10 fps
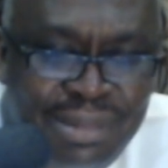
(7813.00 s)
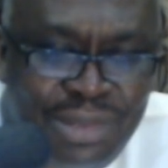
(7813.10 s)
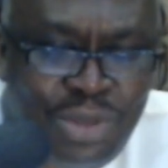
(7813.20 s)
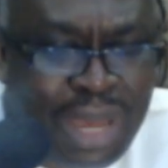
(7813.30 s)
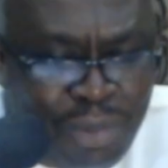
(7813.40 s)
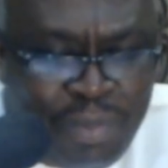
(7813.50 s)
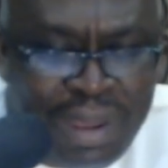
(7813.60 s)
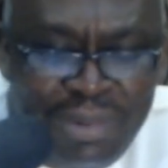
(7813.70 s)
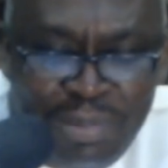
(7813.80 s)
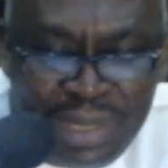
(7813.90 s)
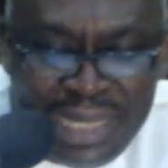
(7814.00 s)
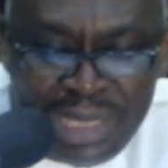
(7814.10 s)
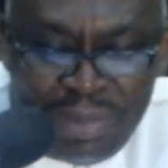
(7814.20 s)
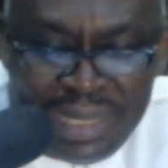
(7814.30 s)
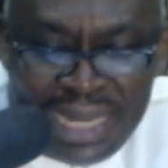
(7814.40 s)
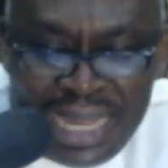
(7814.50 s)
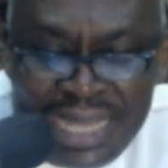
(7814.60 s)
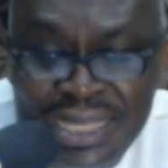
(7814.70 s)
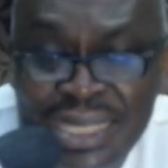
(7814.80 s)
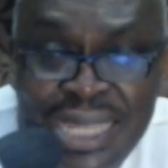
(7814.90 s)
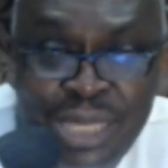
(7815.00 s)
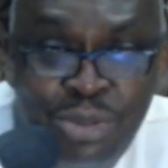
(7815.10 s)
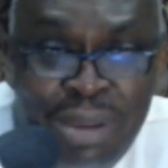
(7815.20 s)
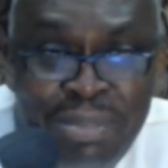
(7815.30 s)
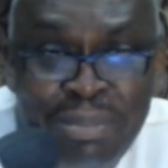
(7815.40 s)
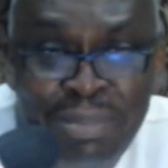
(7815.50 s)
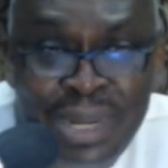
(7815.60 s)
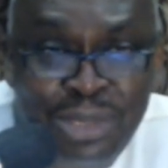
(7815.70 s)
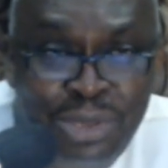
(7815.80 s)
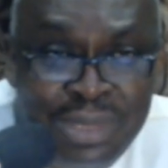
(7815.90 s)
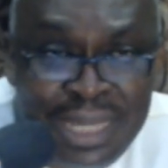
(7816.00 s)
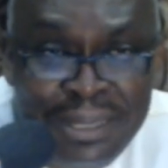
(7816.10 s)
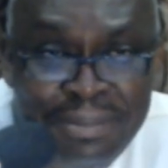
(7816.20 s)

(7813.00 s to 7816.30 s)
So I hope everybody, especially our sisters, we have been blessed today.